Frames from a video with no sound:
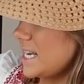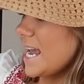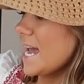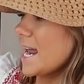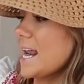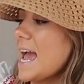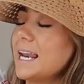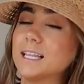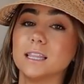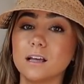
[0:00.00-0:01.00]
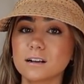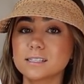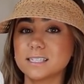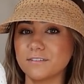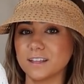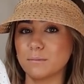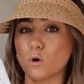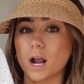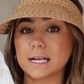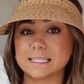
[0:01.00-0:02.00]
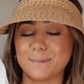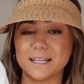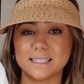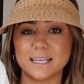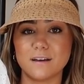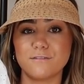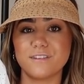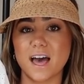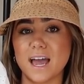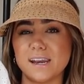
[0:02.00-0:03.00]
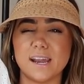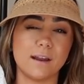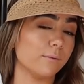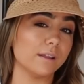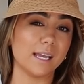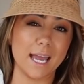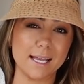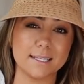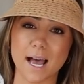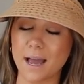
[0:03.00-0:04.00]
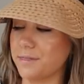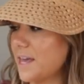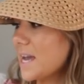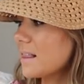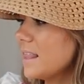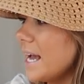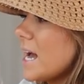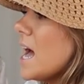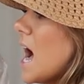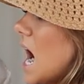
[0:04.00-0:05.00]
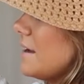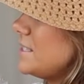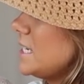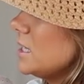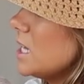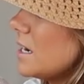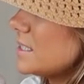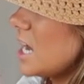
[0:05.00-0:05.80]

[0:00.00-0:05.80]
tan, and it looks definitely more expensive than it really is, I think. Like, I've seen a lot of